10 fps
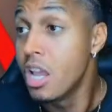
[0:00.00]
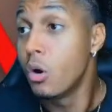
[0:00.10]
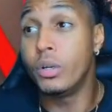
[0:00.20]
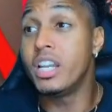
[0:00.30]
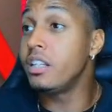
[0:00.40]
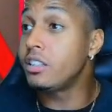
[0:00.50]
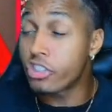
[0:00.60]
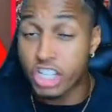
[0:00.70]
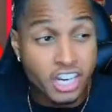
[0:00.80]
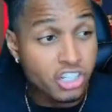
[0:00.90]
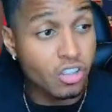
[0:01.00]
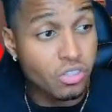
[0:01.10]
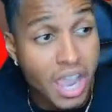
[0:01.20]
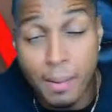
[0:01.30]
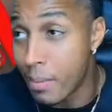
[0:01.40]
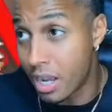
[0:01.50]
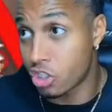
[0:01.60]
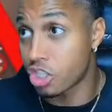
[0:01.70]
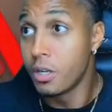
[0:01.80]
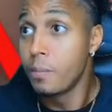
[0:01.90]
We didn't need to change that
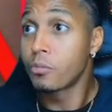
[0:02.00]
much.